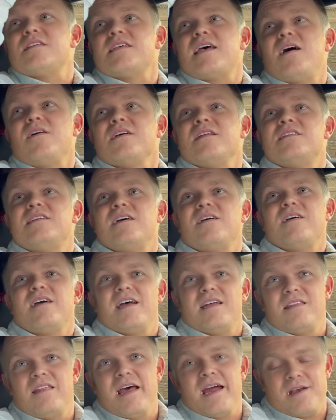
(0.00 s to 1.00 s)
Alcantara
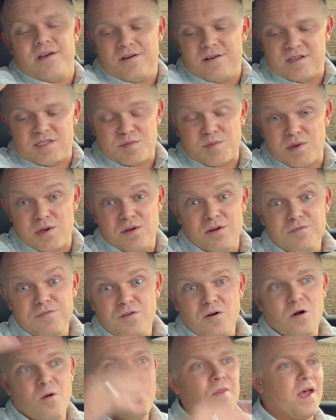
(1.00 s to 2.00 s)
headliner is
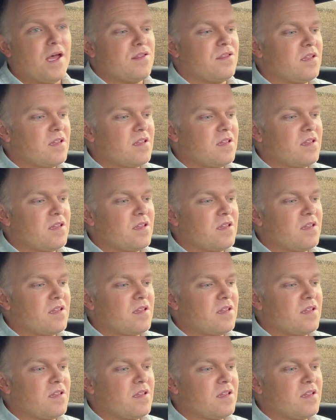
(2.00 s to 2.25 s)
beautiful. I think